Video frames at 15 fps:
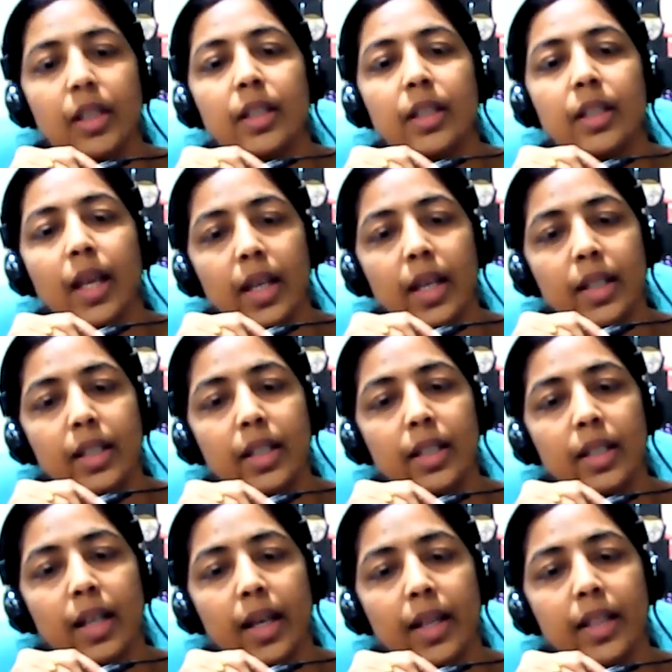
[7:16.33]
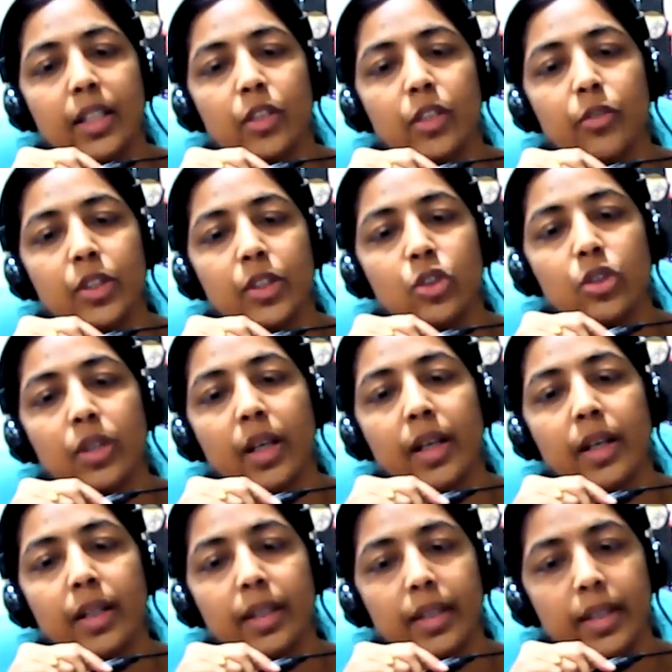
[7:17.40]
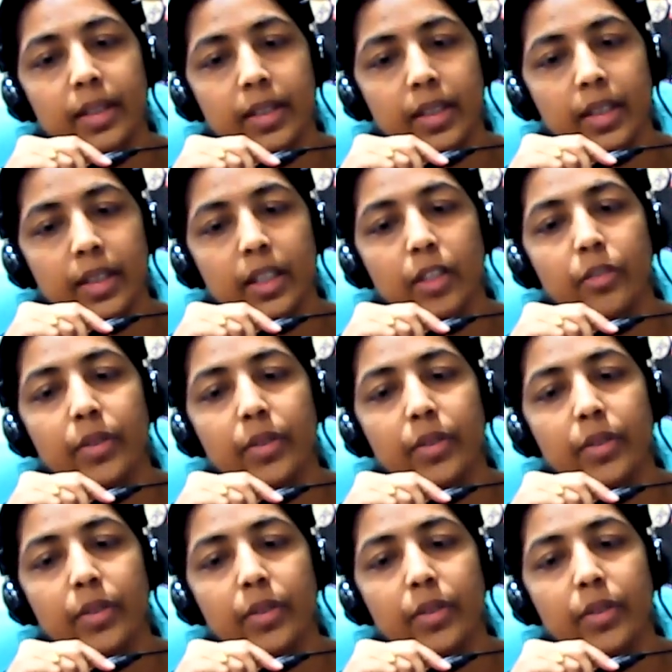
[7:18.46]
The allele like which are lethal